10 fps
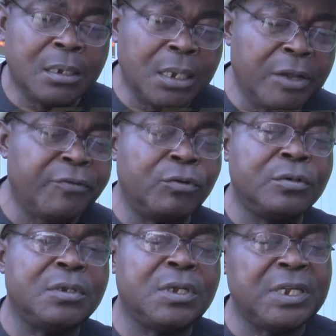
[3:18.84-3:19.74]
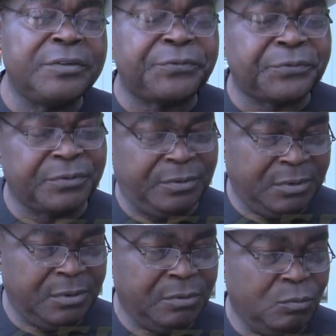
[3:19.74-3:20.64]
even if,
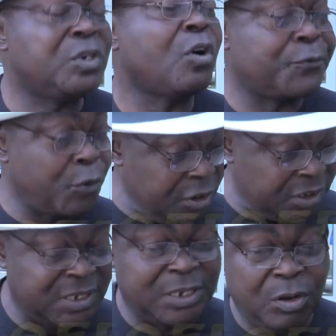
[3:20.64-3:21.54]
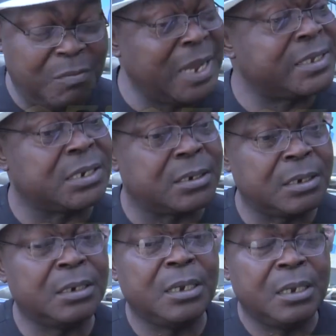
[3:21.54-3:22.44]
which of course is the normal thing,
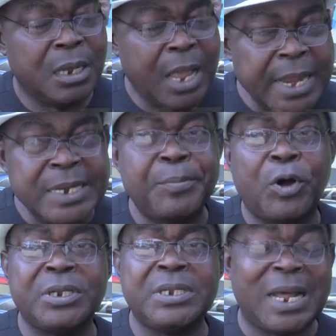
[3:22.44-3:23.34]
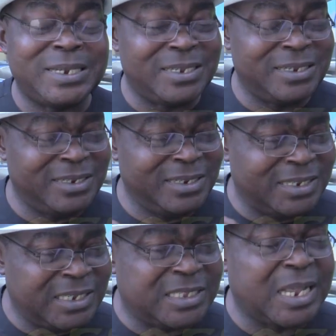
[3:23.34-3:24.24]
anybody that
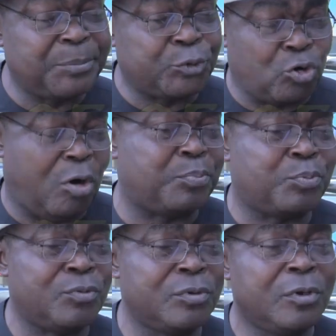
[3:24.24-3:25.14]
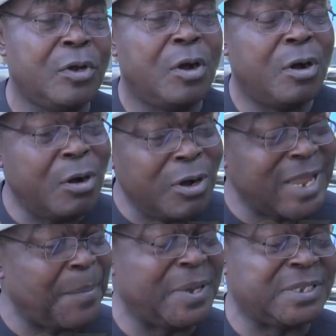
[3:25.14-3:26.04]
the system throw up,
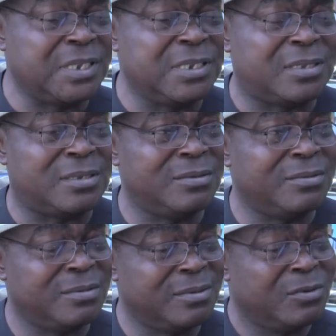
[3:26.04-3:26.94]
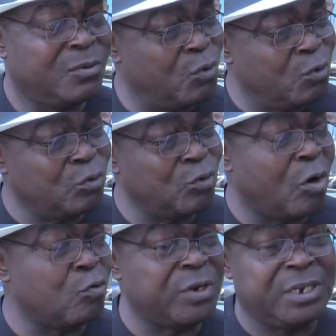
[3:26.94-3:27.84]
other persons who do
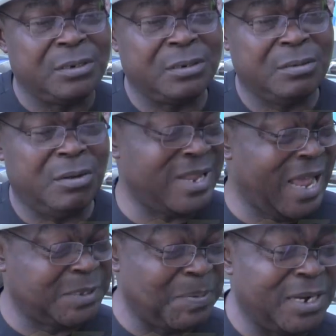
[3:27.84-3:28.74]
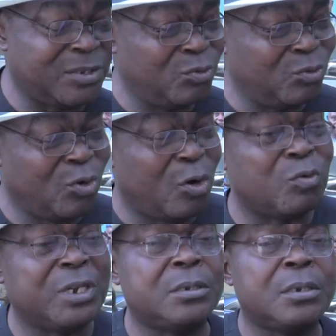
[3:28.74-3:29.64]
not win, other aspirants who do not
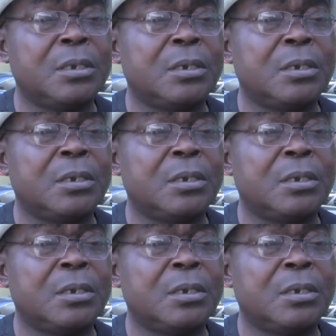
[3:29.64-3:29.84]
win,